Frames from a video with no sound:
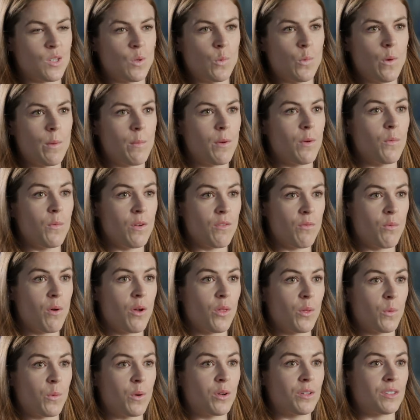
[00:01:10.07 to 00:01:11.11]
the women, we've
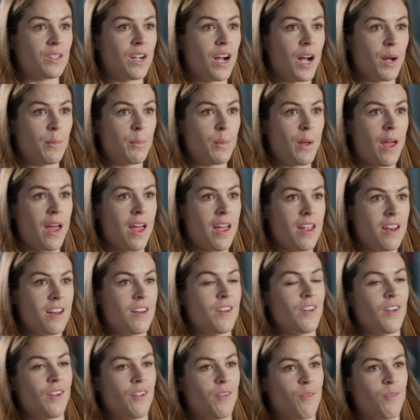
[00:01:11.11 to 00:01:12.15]
won the World Cup, and